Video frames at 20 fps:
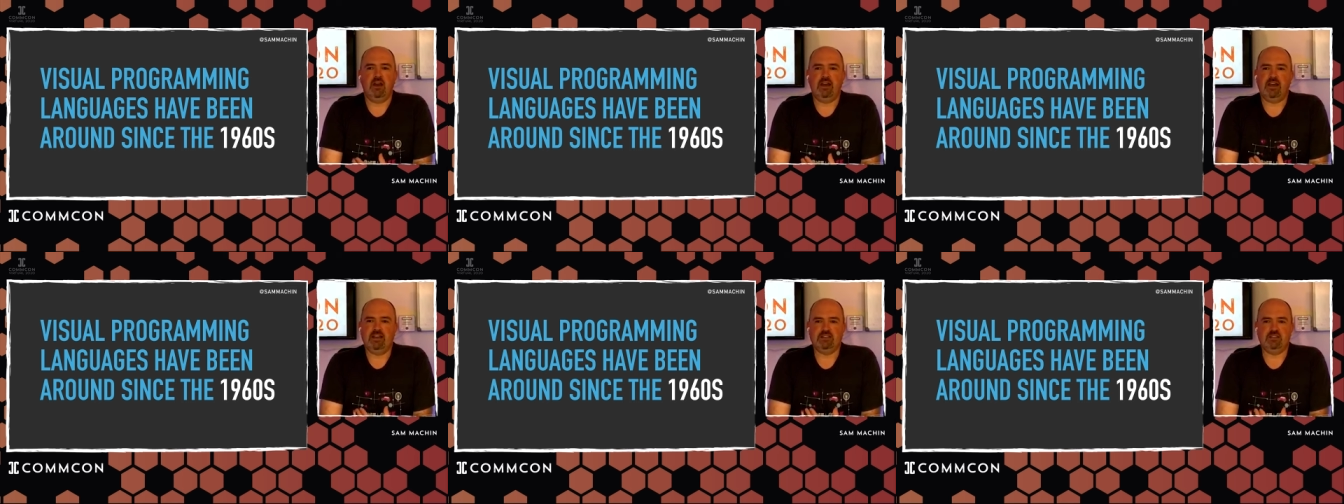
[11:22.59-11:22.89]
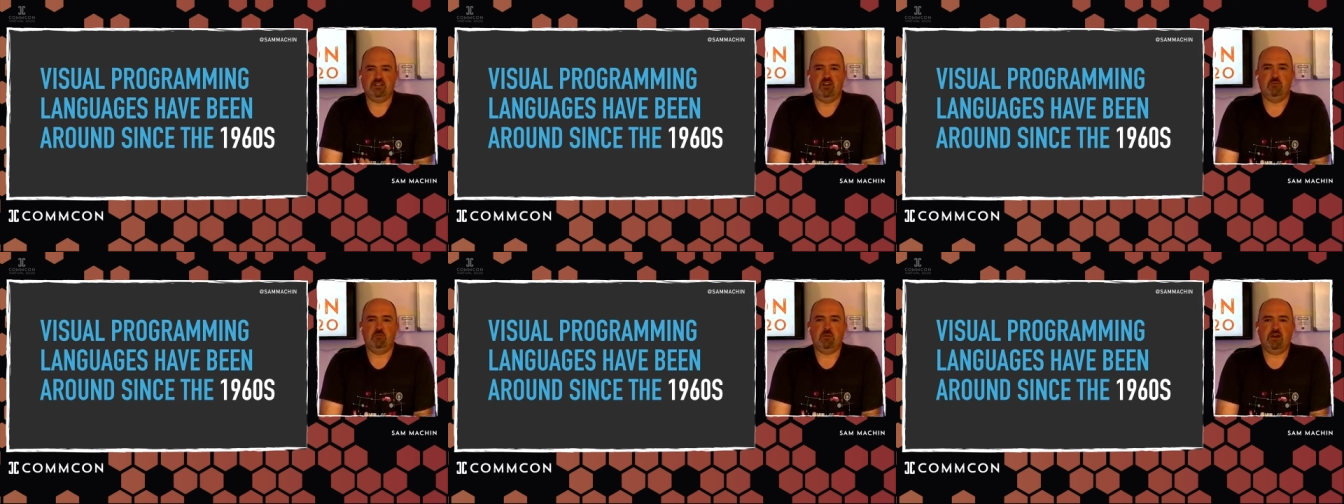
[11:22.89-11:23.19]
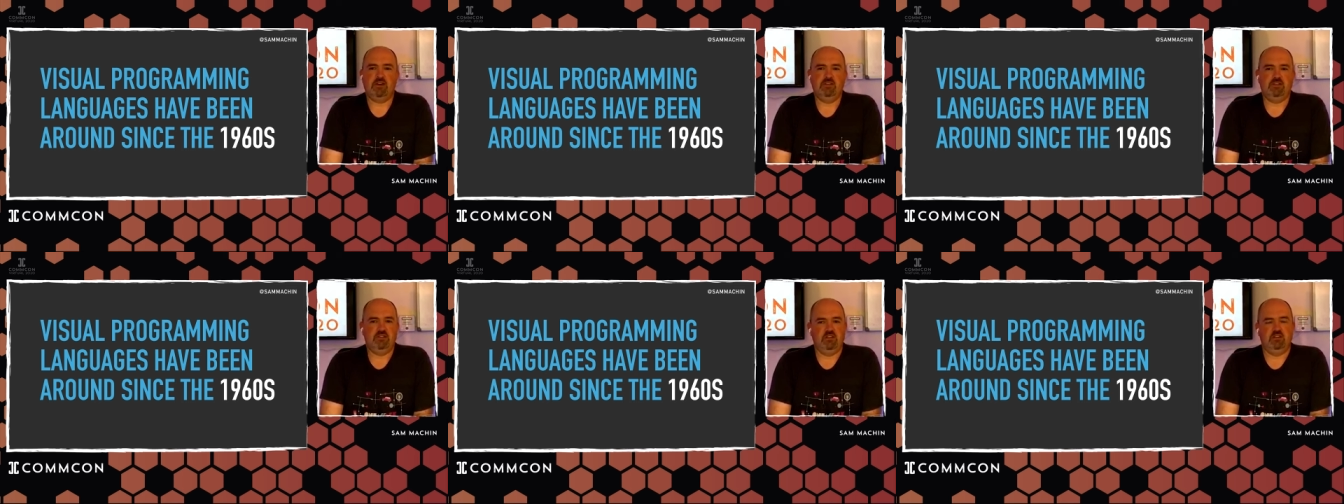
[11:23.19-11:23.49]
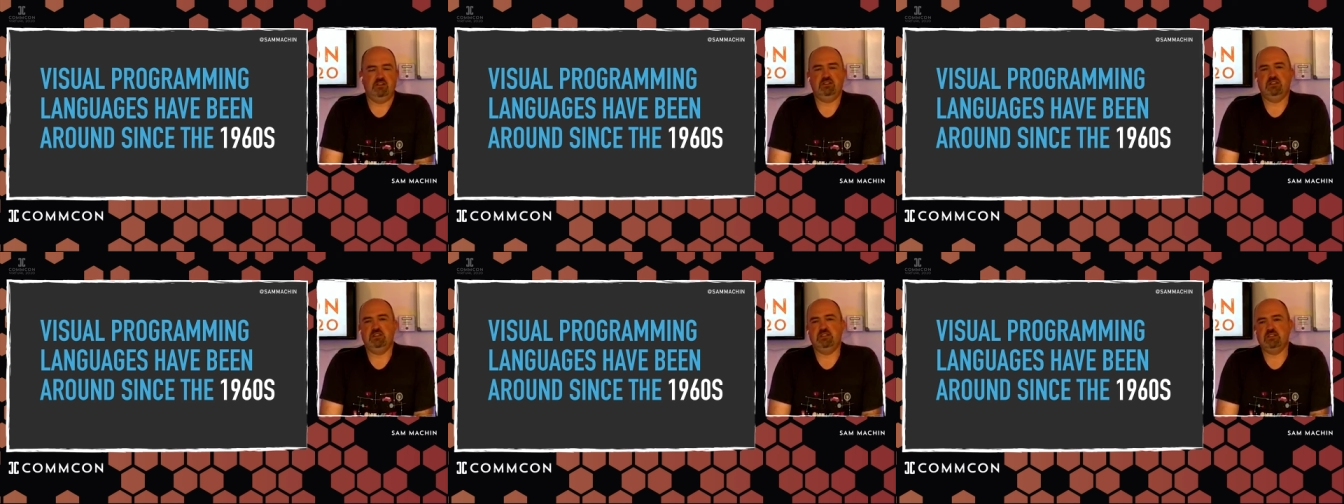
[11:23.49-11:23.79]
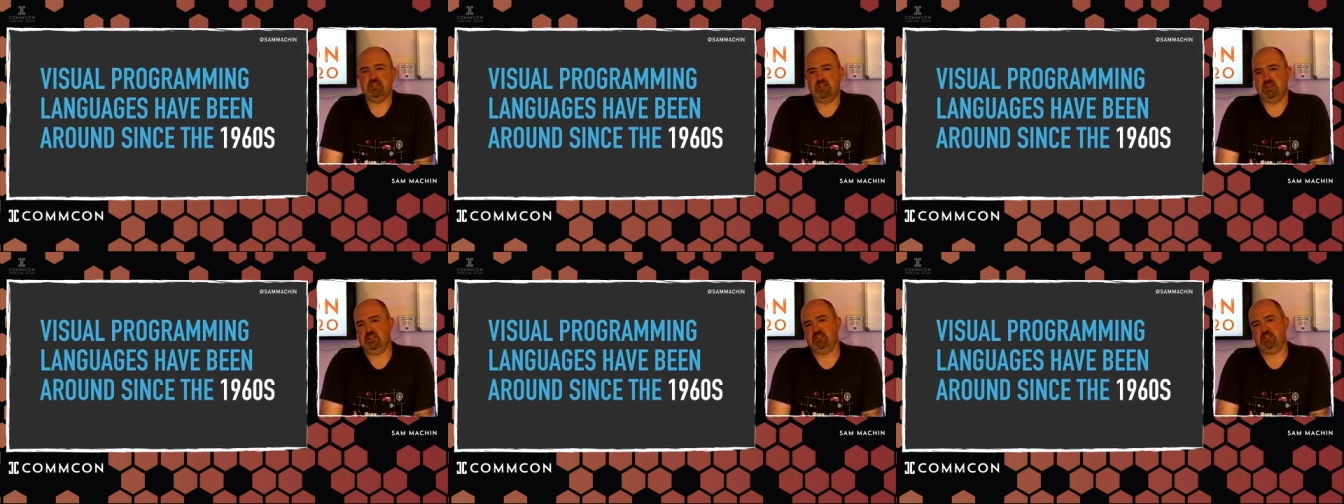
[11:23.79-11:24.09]
I guess, you know, back in the
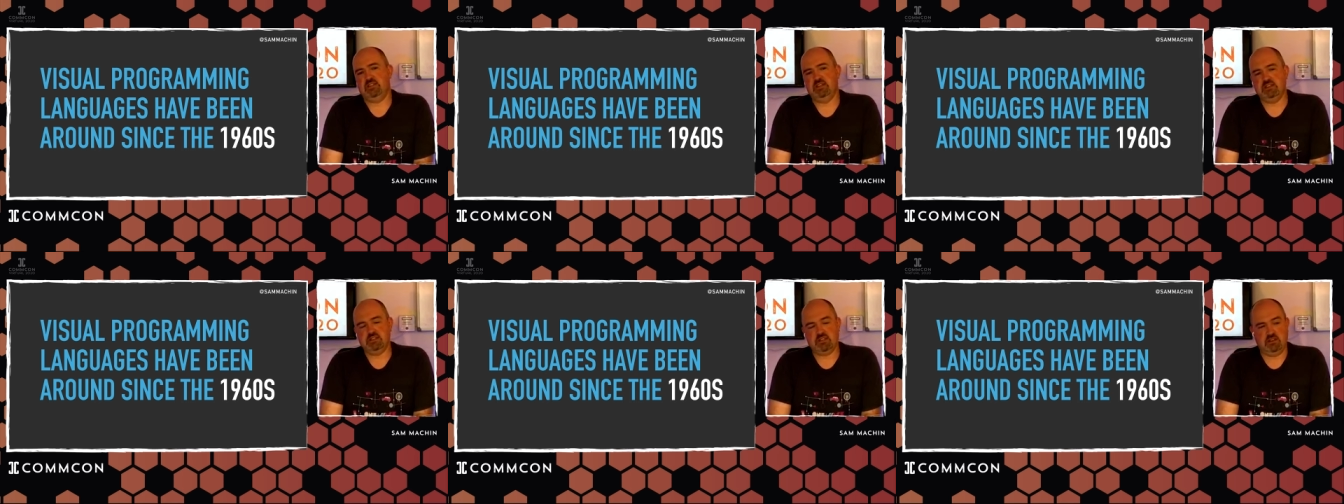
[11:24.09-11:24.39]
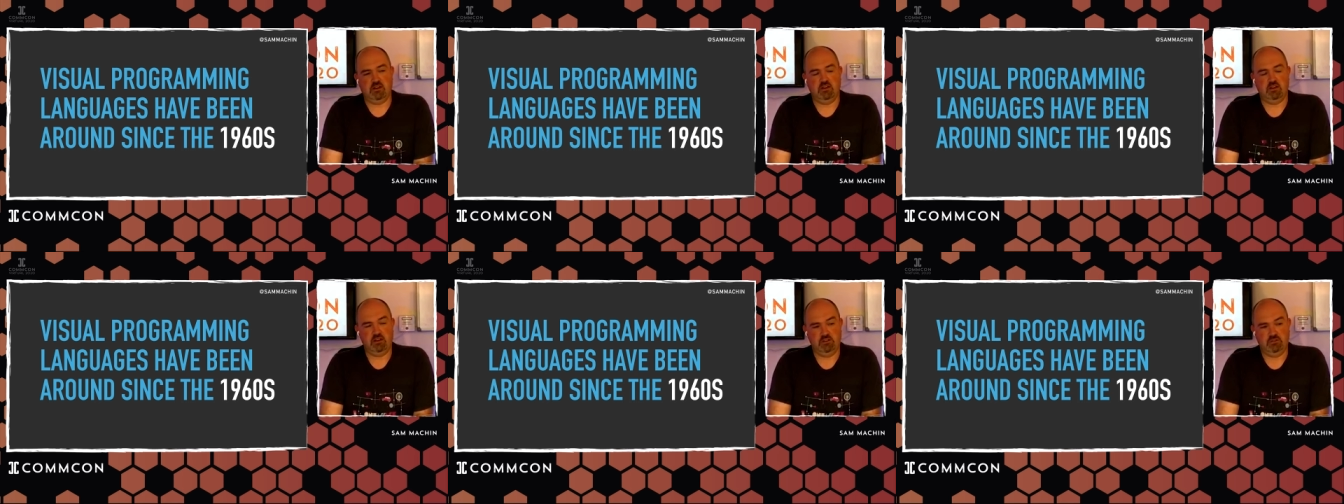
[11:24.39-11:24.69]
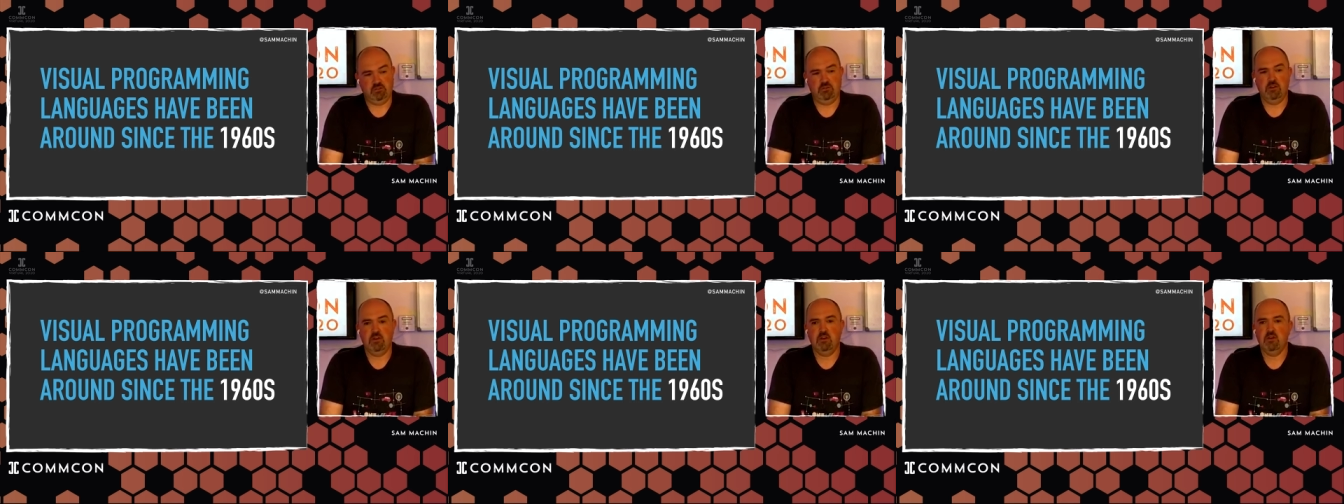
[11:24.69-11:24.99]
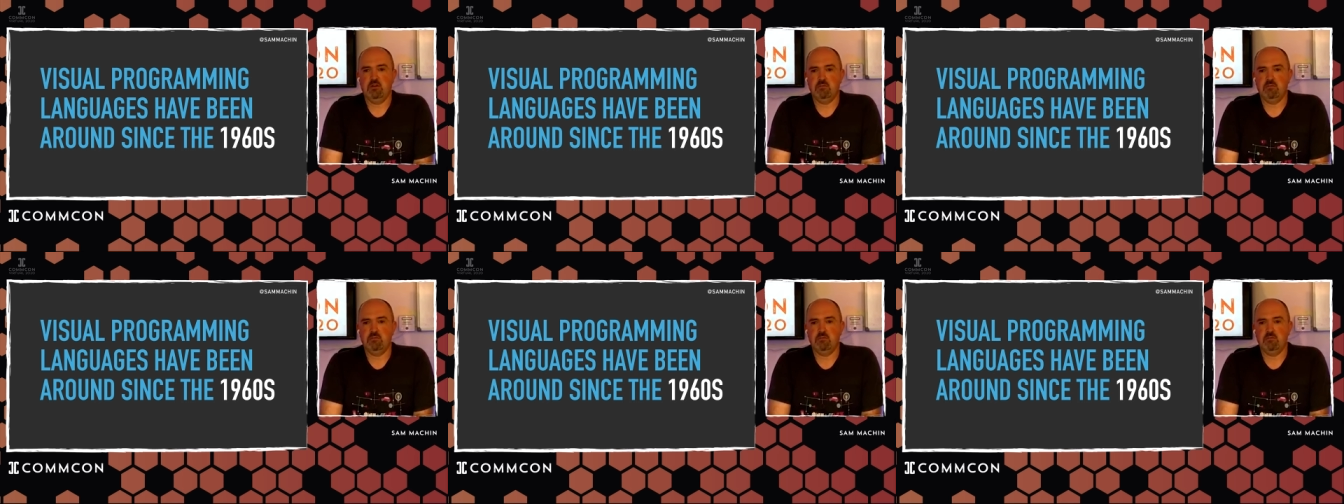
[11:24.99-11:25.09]
1960s, the kind of